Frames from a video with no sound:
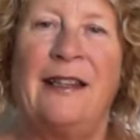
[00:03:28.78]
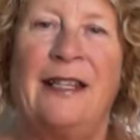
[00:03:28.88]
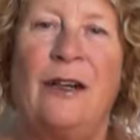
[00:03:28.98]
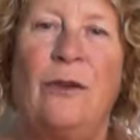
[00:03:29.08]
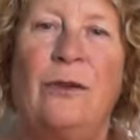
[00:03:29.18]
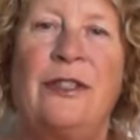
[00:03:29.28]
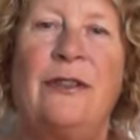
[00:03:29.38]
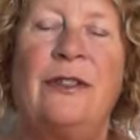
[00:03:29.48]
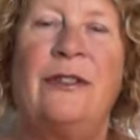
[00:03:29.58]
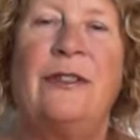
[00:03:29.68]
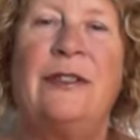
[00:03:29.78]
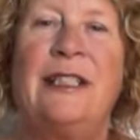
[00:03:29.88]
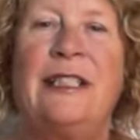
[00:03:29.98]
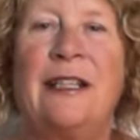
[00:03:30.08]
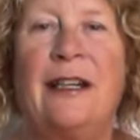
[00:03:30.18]
they're also
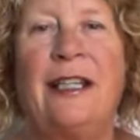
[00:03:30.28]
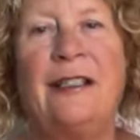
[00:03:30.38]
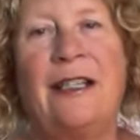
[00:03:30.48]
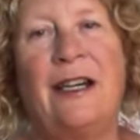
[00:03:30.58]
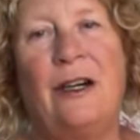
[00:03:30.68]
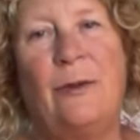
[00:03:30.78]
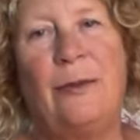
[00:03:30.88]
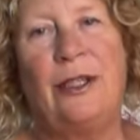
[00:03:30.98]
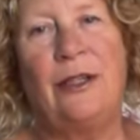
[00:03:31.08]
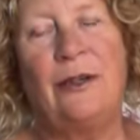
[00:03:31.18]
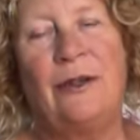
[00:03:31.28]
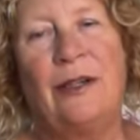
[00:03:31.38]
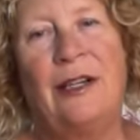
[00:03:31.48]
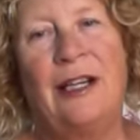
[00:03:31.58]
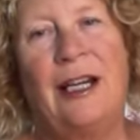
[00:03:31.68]
designed to help you
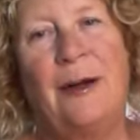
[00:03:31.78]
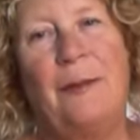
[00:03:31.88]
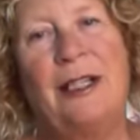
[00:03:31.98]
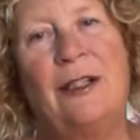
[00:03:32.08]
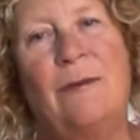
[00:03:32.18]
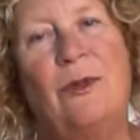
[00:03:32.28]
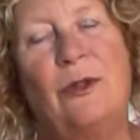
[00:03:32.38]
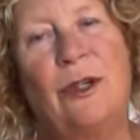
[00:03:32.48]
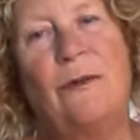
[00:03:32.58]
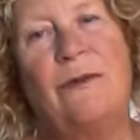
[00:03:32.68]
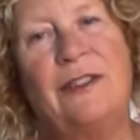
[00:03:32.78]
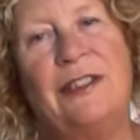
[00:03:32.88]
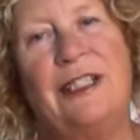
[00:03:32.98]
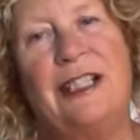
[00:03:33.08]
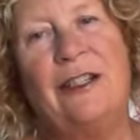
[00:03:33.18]
become more
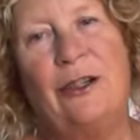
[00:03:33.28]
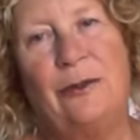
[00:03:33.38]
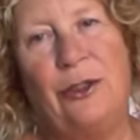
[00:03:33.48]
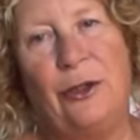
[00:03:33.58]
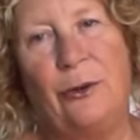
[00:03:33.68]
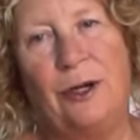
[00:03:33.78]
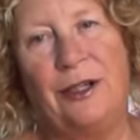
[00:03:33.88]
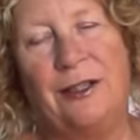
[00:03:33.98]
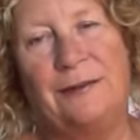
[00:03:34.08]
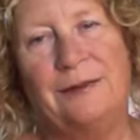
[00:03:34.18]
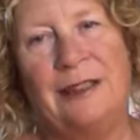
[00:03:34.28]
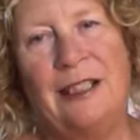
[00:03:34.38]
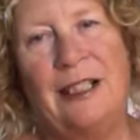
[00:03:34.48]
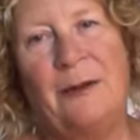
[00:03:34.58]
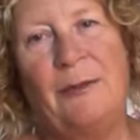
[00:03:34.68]
confident in who you are,
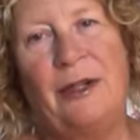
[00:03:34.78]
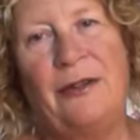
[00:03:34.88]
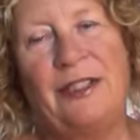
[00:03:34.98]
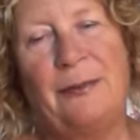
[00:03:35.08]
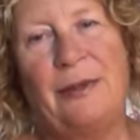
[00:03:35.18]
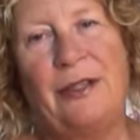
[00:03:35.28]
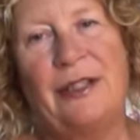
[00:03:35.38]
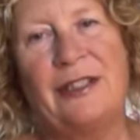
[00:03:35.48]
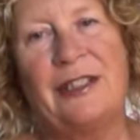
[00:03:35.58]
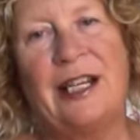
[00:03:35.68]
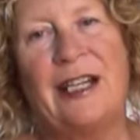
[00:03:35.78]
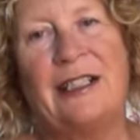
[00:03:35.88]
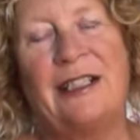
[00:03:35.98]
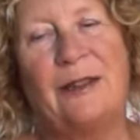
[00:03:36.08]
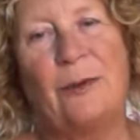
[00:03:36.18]
both as a person
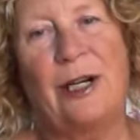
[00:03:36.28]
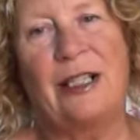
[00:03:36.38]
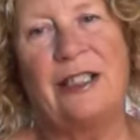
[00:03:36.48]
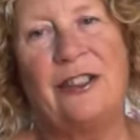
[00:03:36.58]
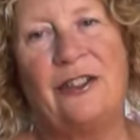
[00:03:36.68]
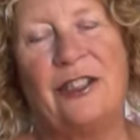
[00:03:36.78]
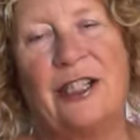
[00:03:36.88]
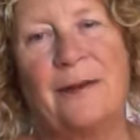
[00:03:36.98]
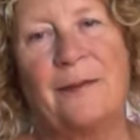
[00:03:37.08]
and as a practitioner.